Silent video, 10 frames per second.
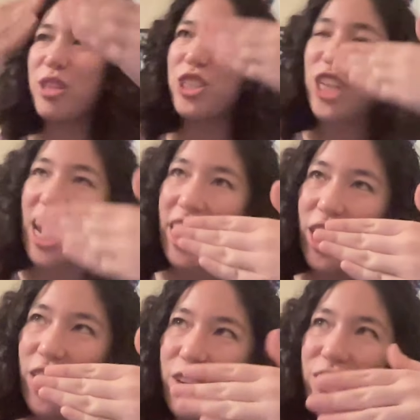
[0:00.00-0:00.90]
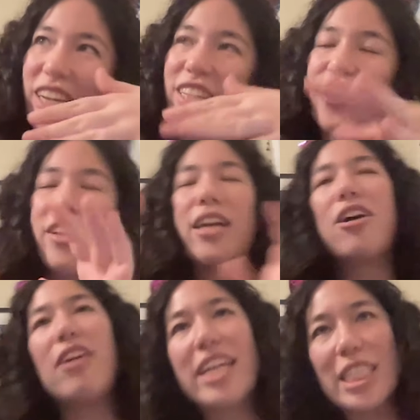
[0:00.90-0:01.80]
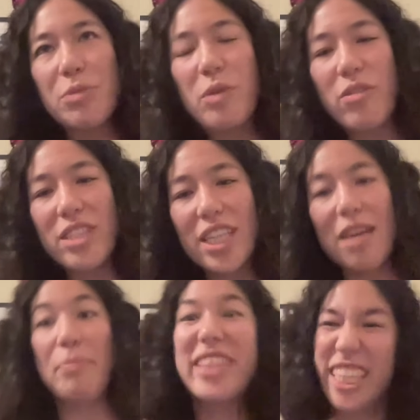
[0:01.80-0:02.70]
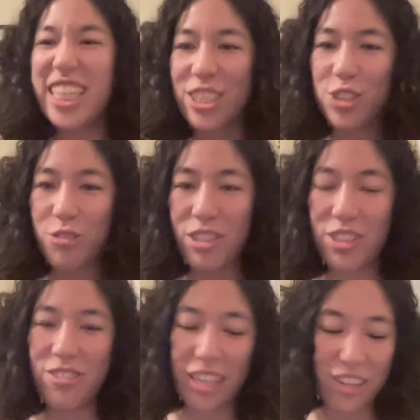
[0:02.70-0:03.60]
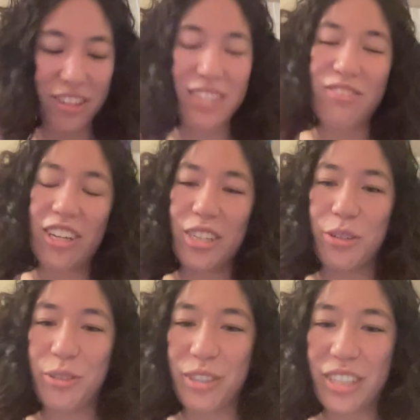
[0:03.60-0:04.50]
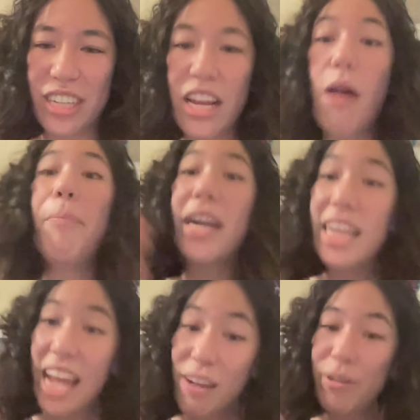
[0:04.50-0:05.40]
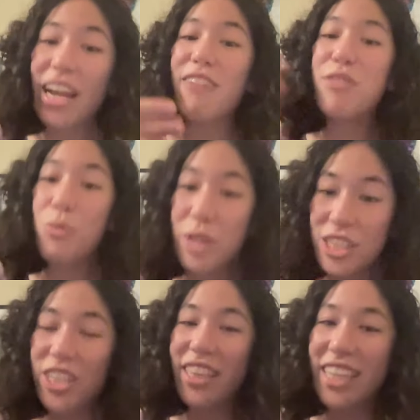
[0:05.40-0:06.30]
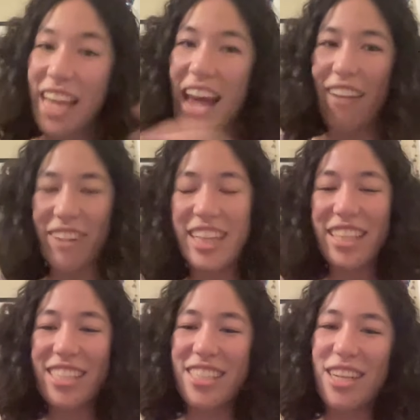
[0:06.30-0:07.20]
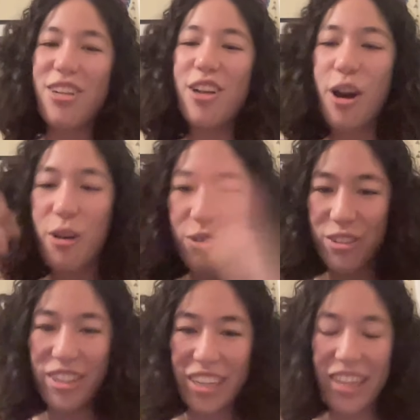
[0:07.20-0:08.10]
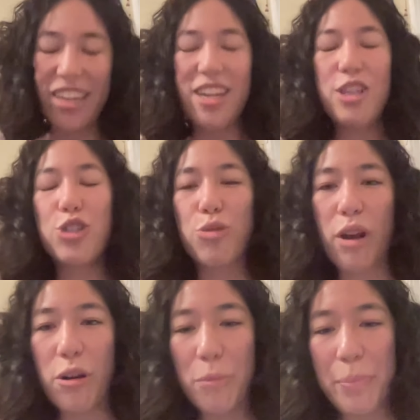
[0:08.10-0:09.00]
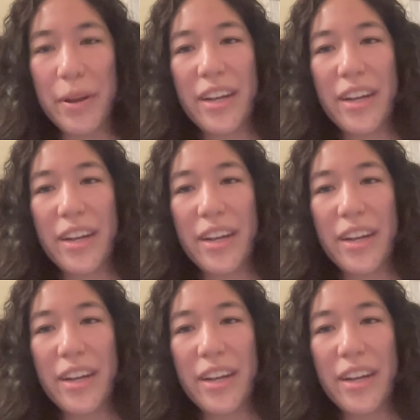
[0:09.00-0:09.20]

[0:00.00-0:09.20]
the shadow, and you're like, "Oh, I guess we won't see it." But then they show it to you later. It's very cool. But wow. again, we have the witch and the cat, right? This is a mm-hmm. known yeah. trope.